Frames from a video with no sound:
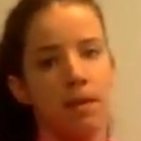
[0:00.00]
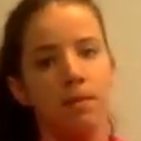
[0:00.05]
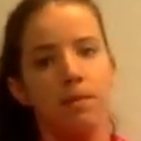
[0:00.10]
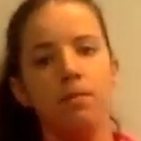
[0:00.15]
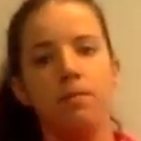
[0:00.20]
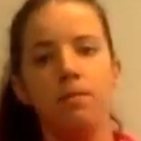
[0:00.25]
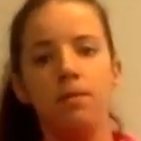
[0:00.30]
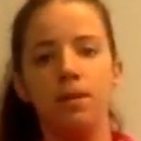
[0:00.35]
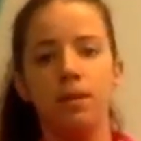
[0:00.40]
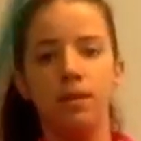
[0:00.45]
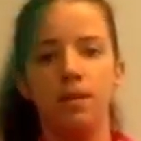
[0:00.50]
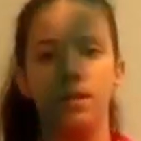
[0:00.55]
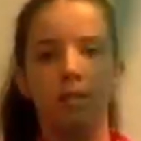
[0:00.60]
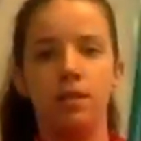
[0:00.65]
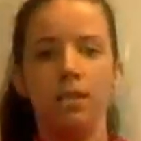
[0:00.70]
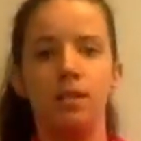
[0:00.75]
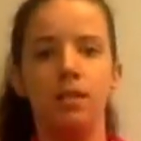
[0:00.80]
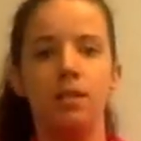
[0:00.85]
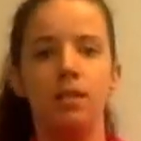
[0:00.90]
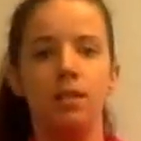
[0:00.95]
1,
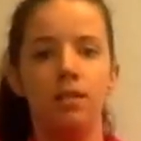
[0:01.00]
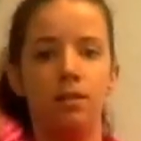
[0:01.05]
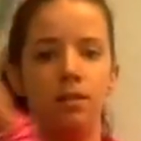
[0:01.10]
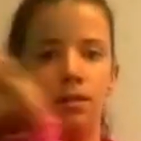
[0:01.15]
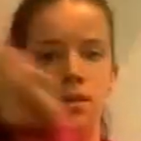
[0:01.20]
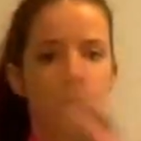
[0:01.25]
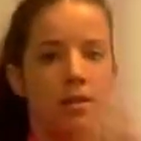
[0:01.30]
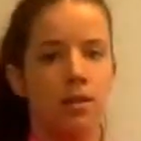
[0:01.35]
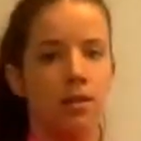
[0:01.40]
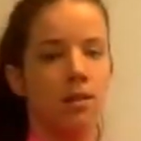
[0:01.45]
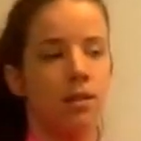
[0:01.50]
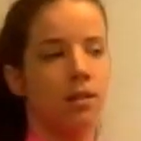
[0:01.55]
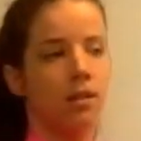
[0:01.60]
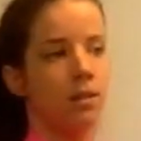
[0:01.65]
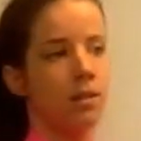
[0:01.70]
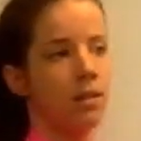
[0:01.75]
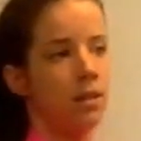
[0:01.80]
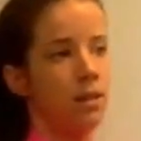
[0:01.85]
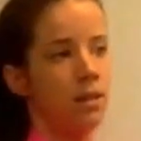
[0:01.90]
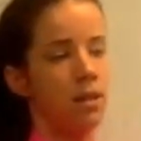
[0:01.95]
2,
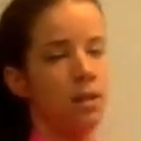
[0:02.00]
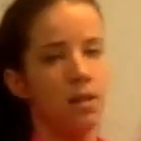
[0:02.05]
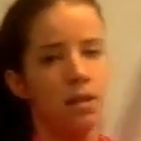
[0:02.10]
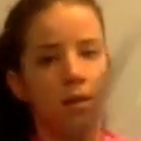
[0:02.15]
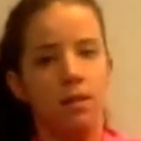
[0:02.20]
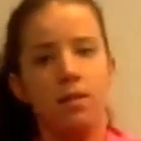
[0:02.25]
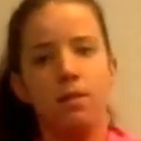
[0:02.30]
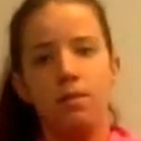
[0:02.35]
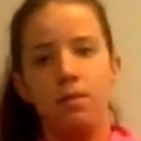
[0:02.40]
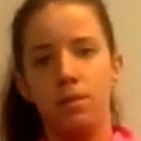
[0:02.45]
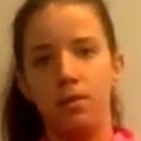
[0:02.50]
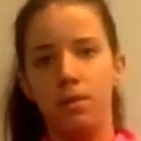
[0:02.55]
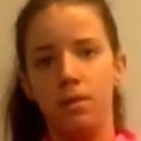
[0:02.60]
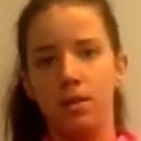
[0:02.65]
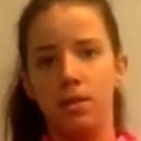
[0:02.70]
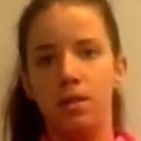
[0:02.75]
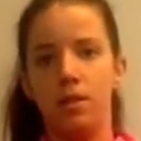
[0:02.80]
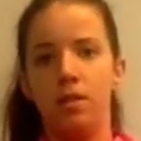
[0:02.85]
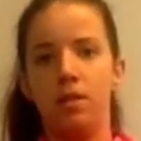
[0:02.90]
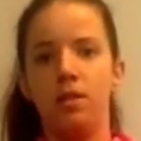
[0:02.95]

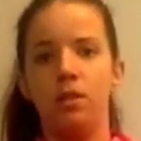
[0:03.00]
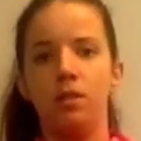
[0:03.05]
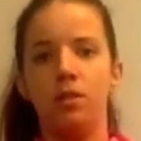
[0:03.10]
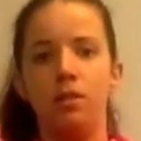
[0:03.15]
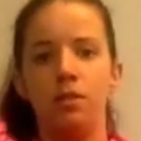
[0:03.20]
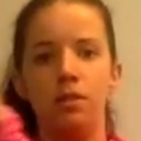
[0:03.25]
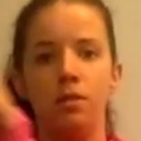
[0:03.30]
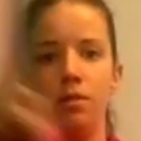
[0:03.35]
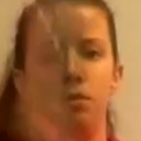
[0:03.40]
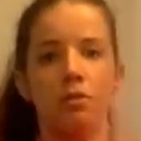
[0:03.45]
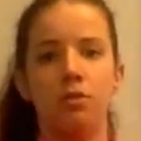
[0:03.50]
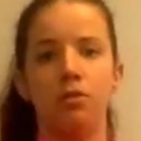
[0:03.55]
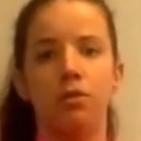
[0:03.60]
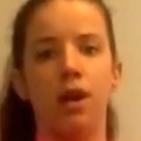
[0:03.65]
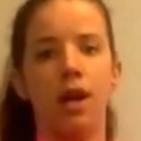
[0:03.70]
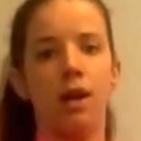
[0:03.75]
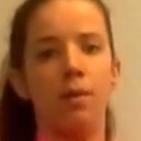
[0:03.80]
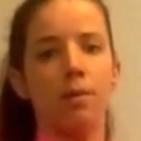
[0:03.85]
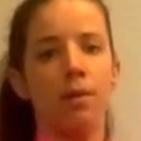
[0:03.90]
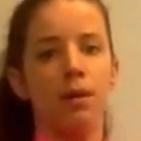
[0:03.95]
1, 2, grab.
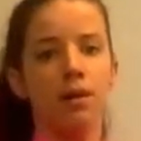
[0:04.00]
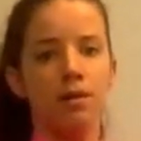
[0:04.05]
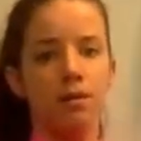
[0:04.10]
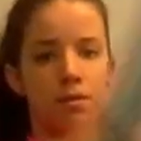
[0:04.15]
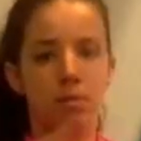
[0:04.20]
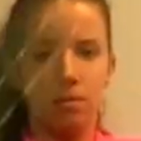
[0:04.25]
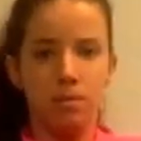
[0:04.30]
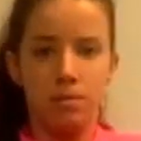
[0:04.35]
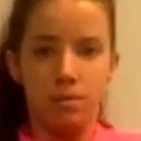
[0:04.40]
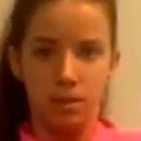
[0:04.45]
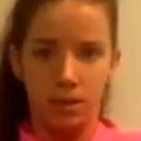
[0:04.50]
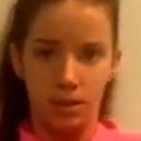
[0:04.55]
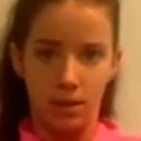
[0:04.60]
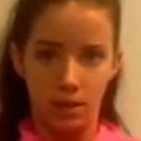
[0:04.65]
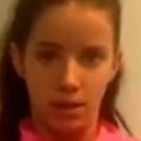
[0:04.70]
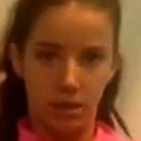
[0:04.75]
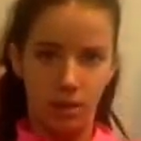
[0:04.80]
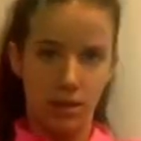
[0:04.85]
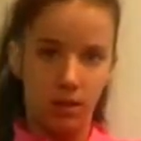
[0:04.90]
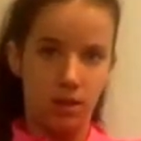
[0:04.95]
1,
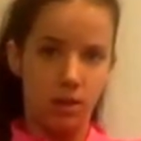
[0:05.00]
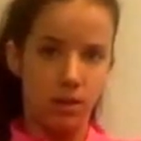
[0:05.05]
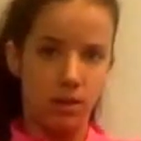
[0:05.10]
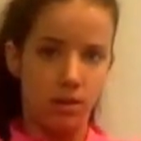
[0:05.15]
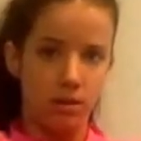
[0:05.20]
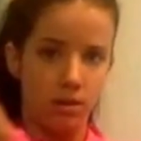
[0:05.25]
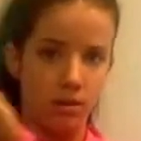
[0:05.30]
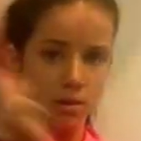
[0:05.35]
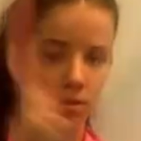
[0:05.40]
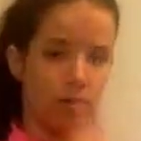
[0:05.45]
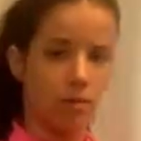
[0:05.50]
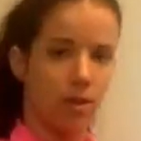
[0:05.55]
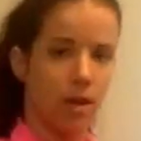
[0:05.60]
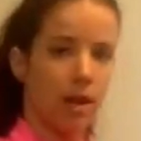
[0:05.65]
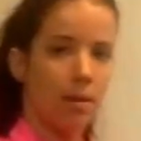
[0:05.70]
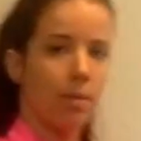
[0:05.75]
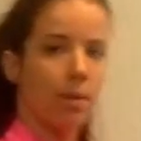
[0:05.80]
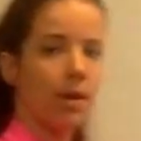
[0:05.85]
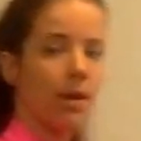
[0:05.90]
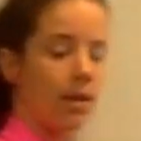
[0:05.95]
2, grab.
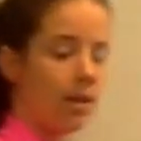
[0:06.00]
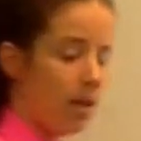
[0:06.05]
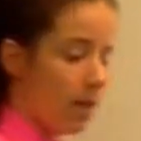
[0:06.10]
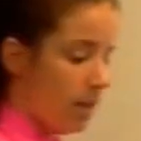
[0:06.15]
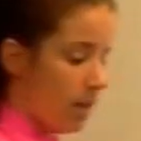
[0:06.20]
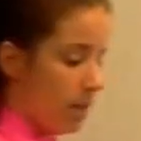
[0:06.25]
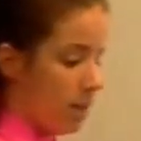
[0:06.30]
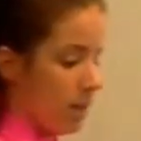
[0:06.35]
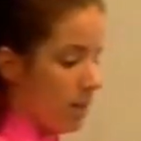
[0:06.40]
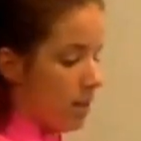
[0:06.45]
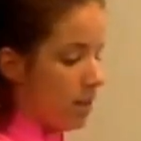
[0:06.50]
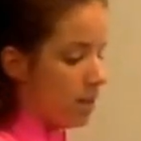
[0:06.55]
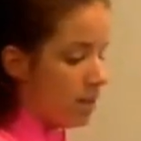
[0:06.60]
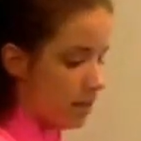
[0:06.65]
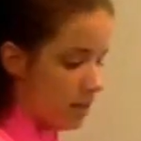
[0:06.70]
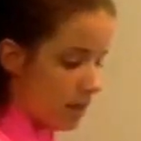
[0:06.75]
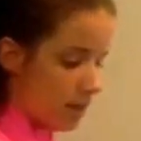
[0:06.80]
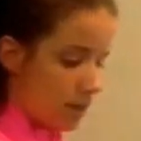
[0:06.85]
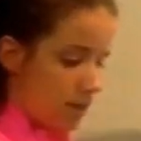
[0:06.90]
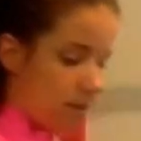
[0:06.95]

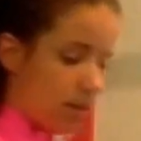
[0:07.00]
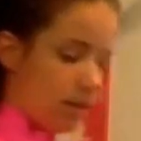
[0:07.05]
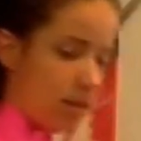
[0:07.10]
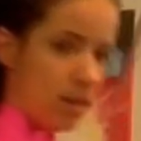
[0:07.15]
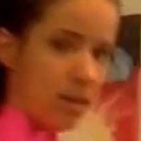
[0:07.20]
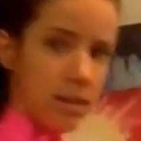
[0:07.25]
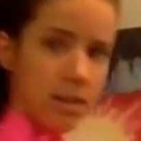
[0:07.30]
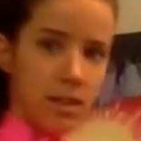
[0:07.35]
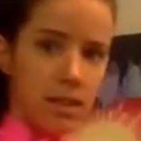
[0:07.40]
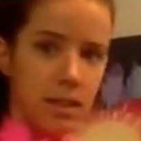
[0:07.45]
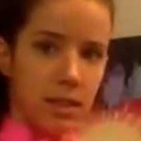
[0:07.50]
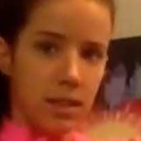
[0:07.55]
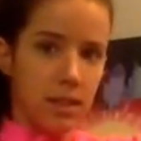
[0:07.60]
So, see